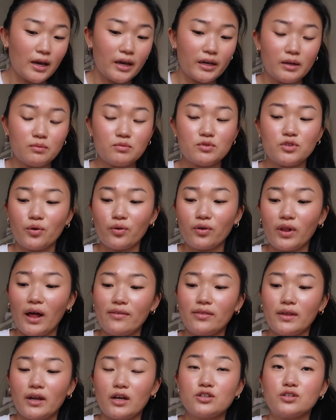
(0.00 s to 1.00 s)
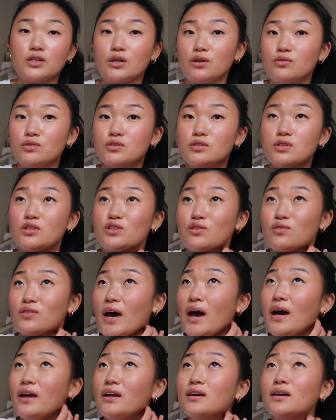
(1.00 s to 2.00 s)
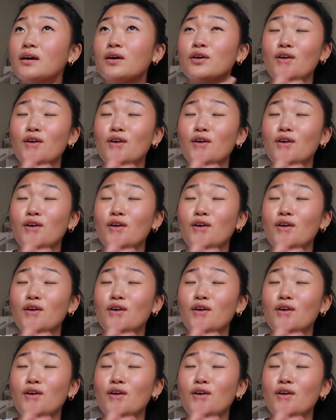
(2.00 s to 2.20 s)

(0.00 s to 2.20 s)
and I'm so glad that I chose to do that.